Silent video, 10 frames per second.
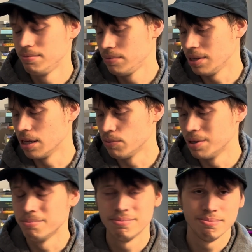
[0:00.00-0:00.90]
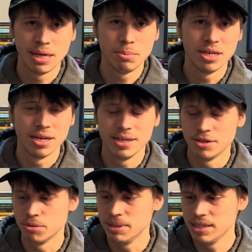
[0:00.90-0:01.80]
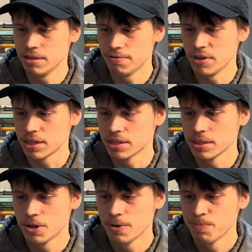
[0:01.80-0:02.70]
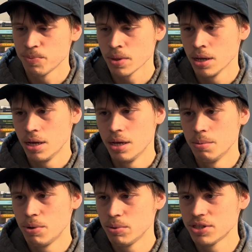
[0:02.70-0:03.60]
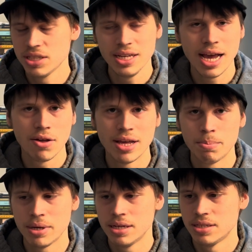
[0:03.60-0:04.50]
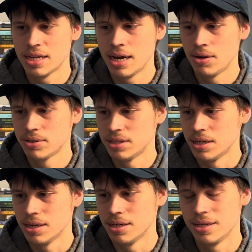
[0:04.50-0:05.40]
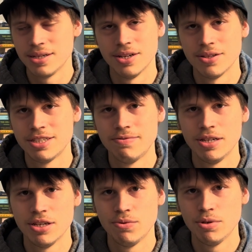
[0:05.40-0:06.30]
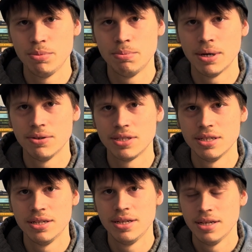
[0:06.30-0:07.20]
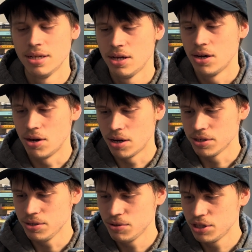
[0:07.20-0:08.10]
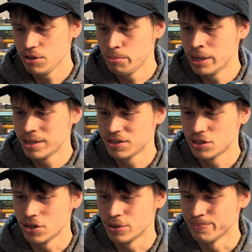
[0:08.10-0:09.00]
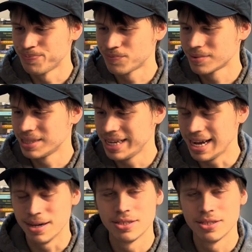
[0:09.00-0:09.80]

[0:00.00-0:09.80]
The other one, maybe an intermediate fix. But we'll see how that pans out. You know, this video will be posted on YouTube. So, yeah.